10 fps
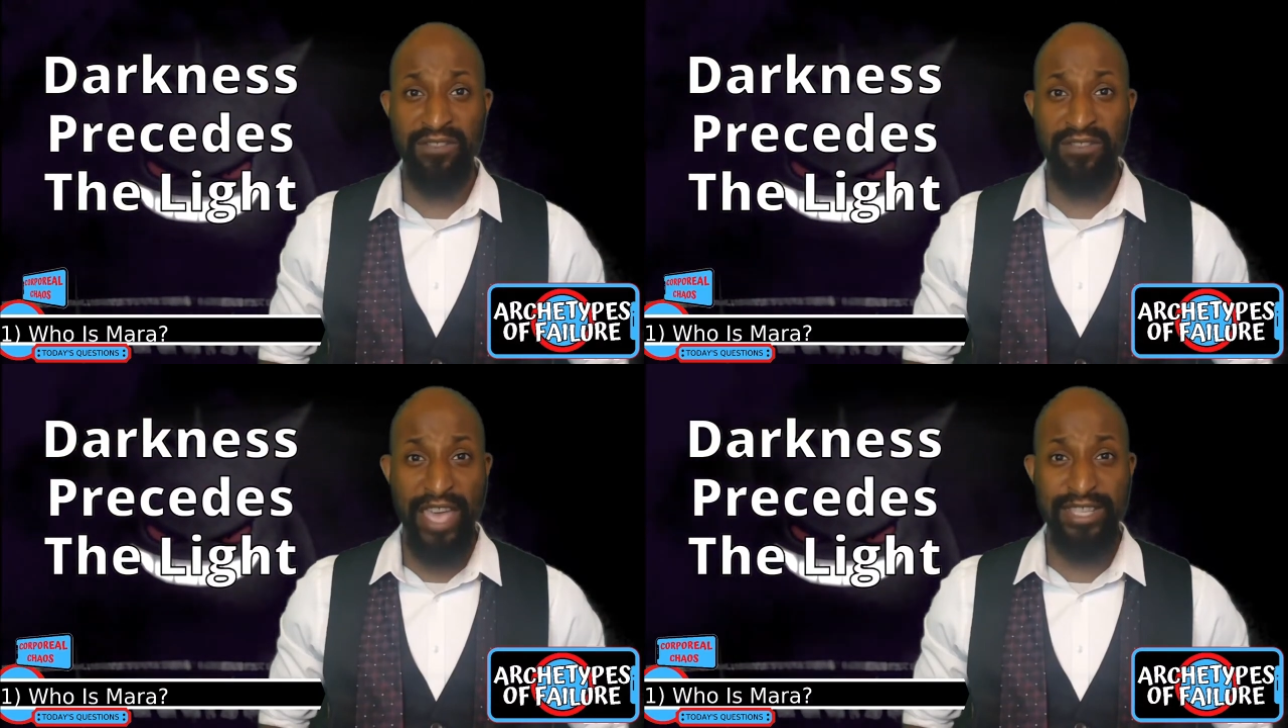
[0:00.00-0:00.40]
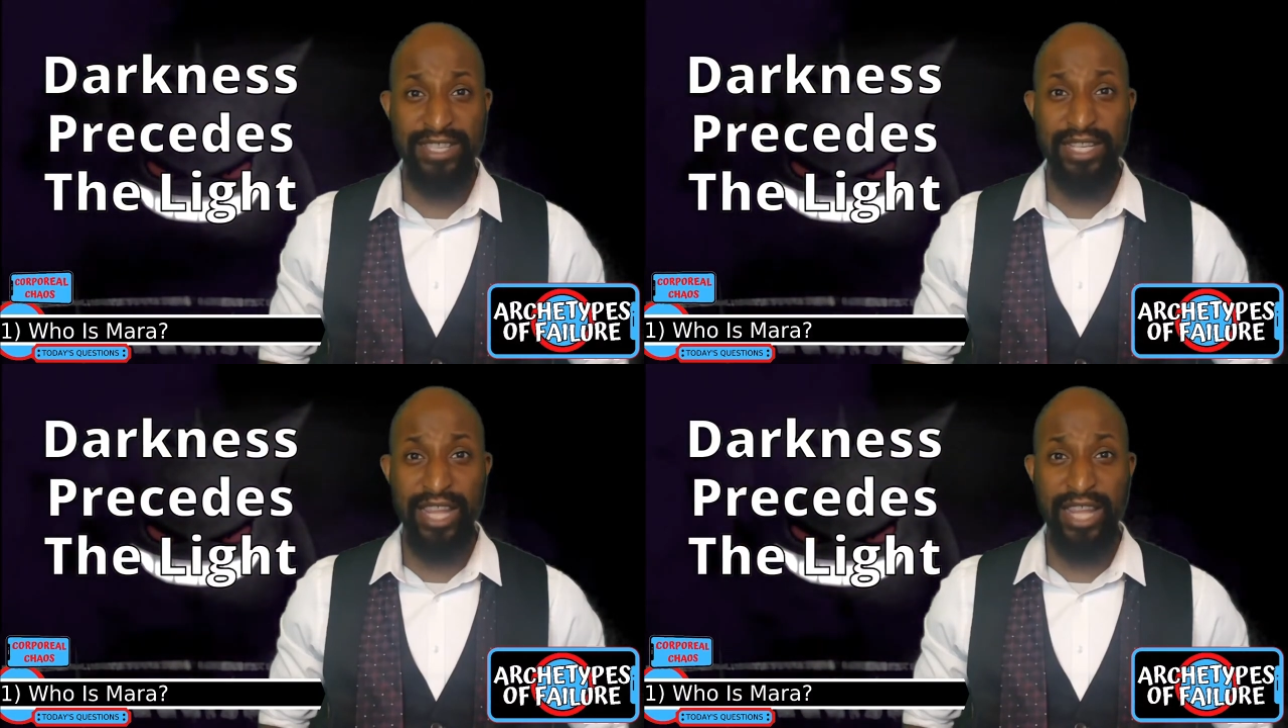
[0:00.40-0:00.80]
As
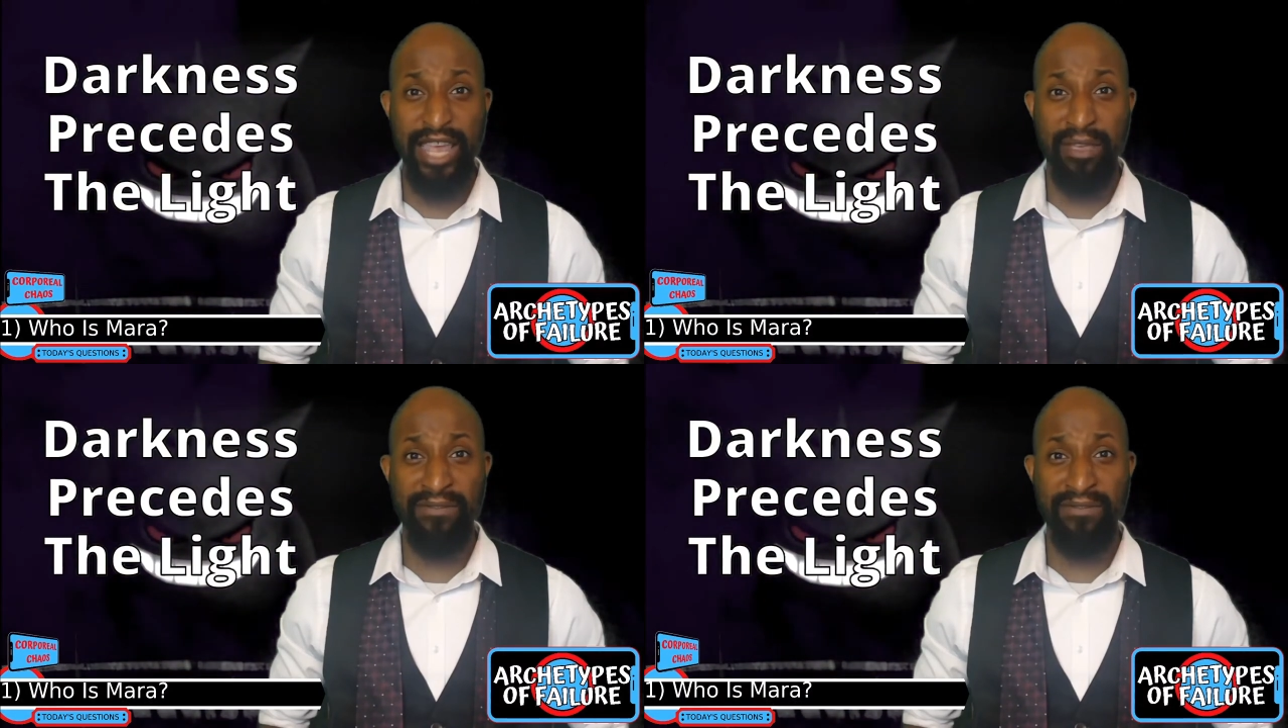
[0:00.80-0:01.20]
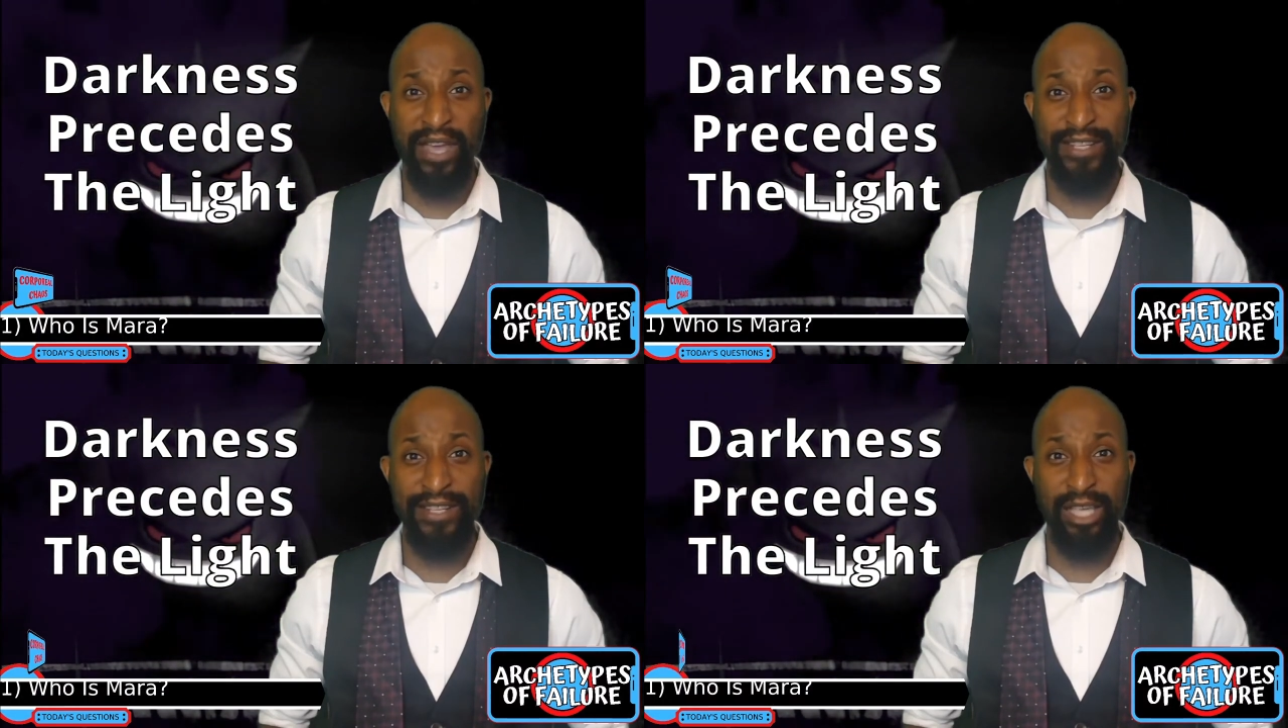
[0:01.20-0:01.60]
fast as light
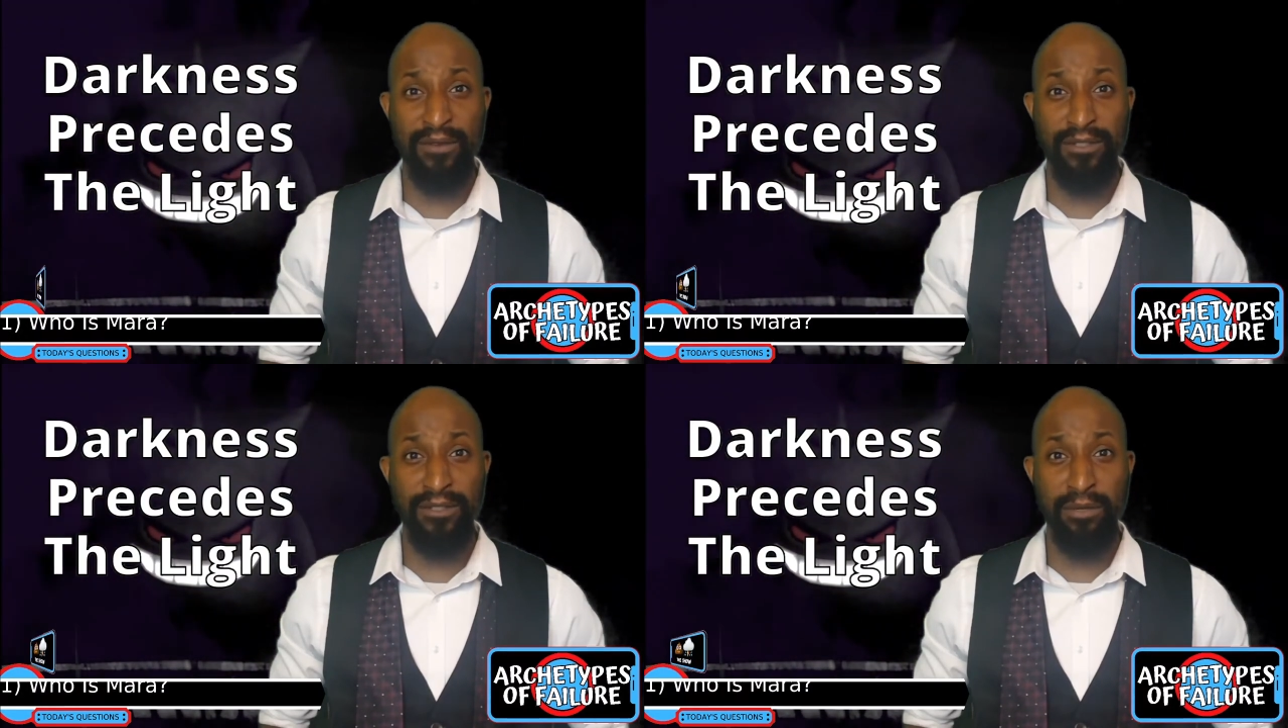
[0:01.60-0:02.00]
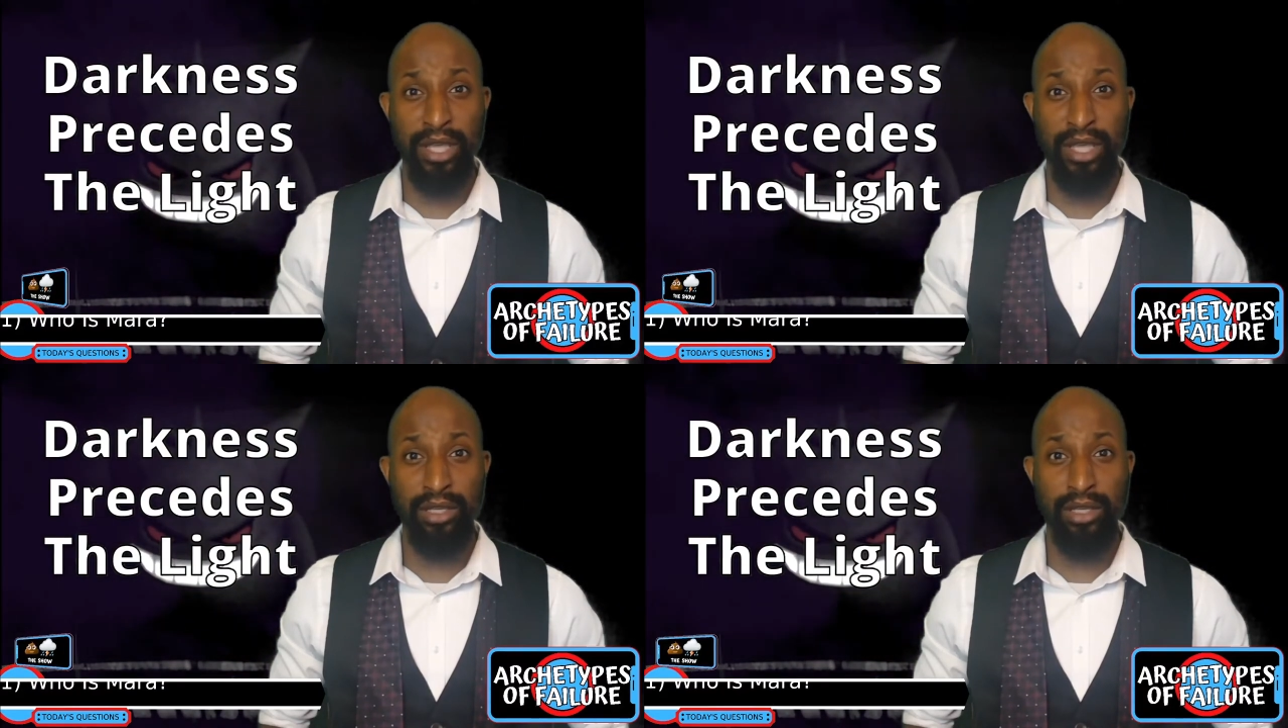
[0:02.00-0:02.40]
may find
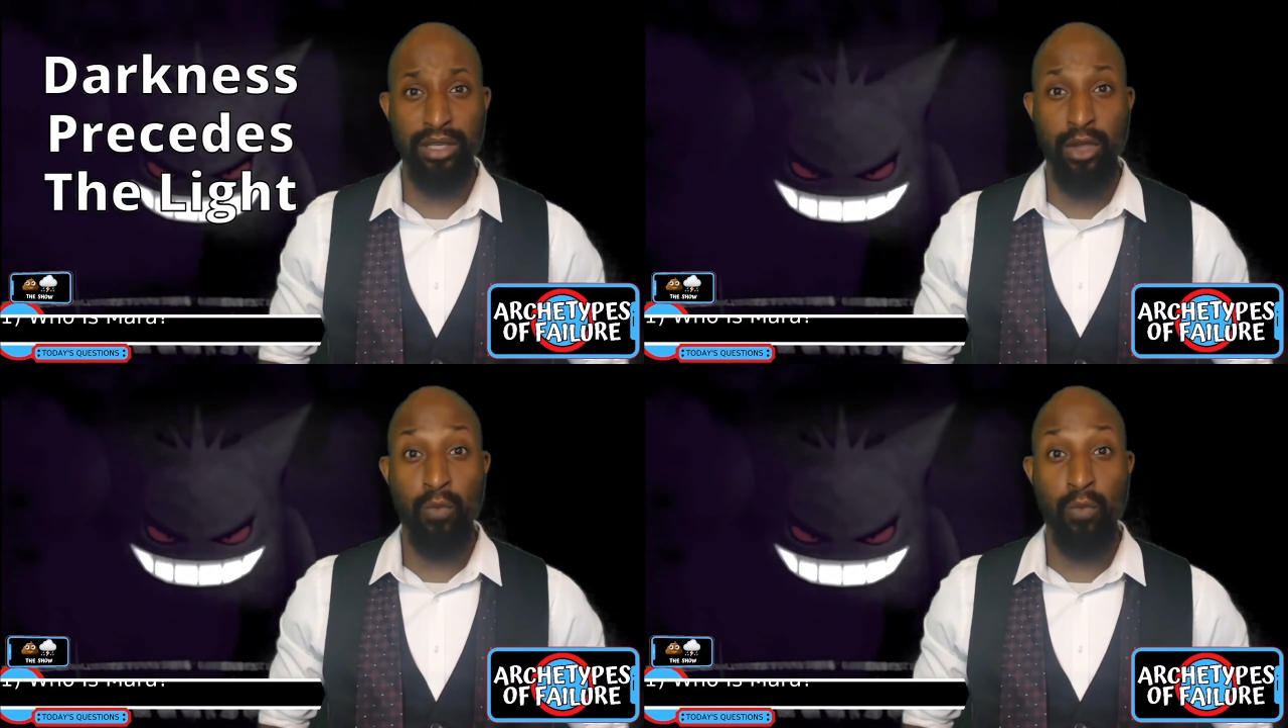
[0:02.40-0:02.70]
itself to be,